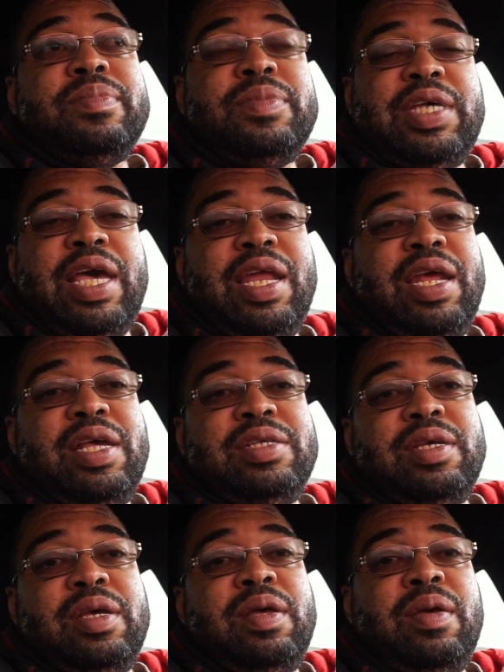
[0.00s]
take it
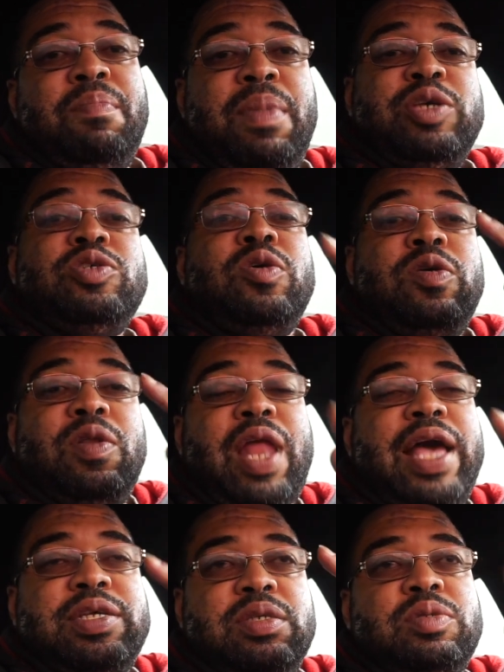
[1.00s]
easy. Make sure you
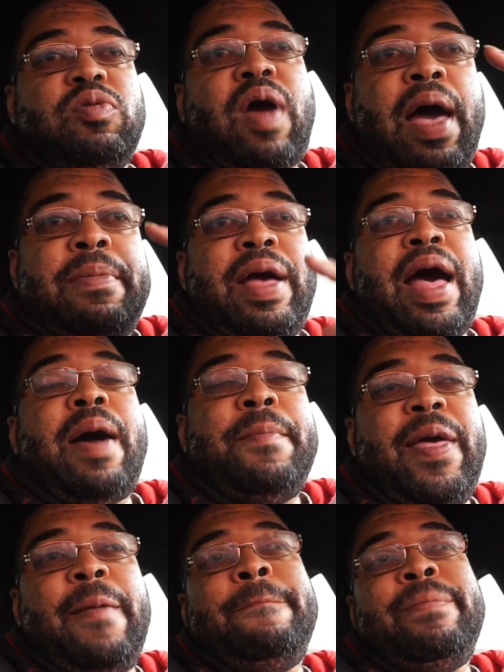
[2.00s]
like, subscribe,
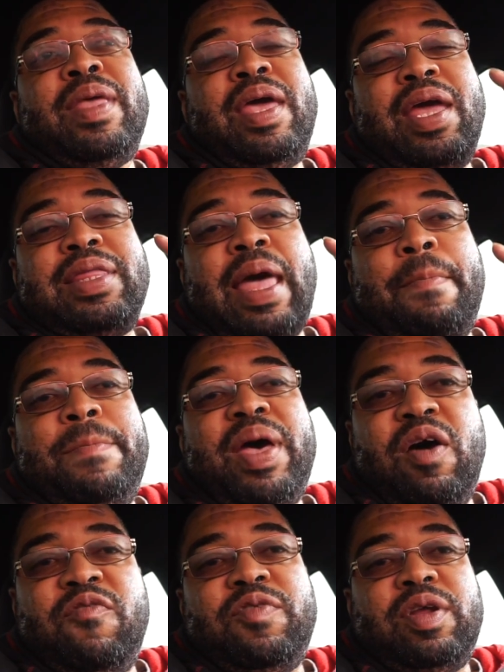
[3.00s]
comment, hit that
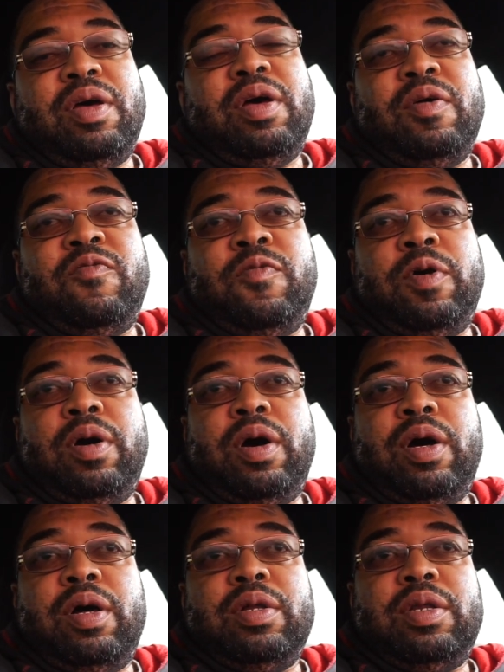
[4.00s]
bell for
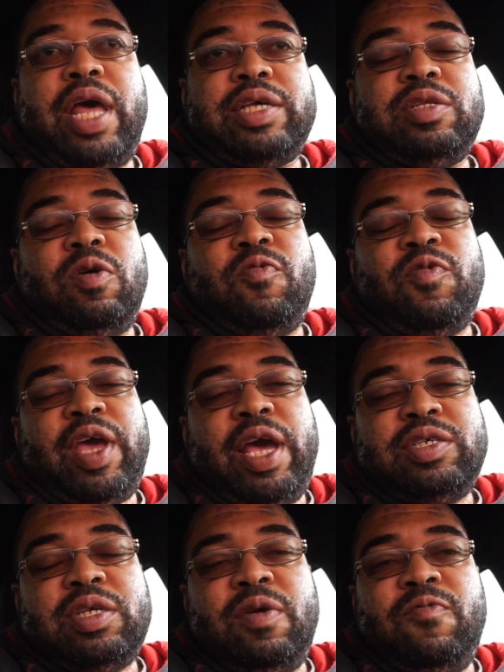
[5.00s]
next
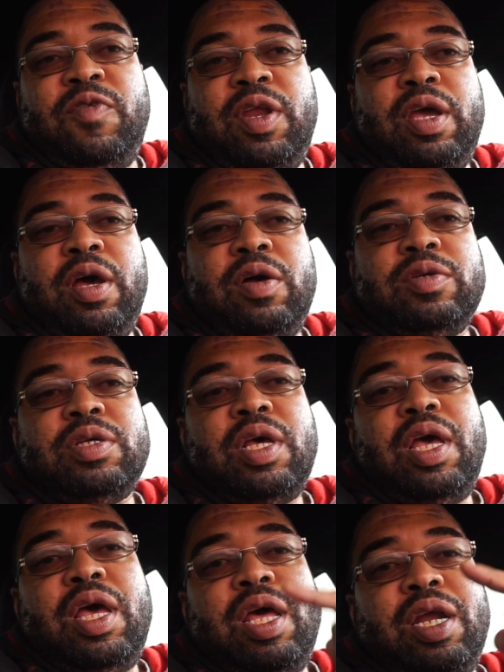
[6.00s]
notification of videos.
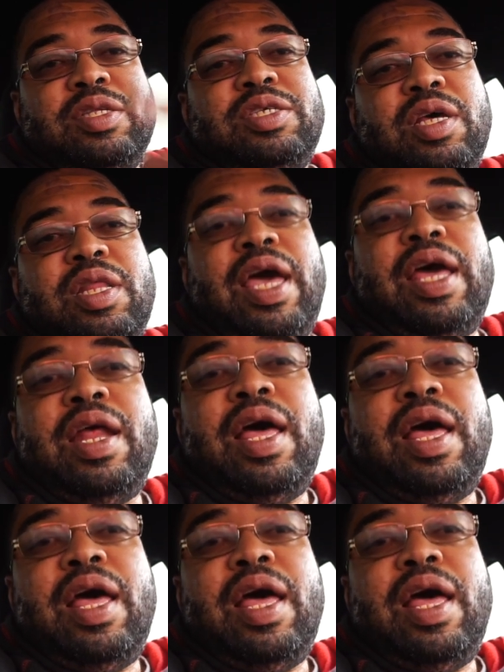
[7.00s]
And until then,